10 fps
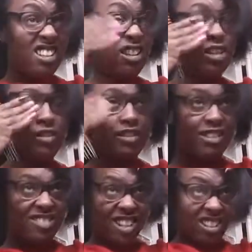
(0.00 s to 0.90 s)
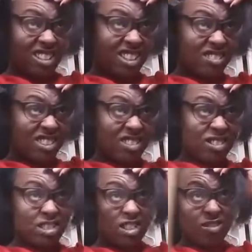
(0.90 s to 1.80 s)
covered up how they're
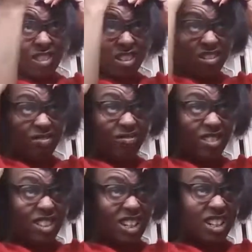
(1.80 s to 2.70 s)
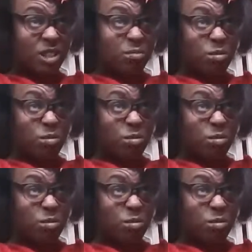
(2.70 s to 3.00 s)
supposed to be. So I just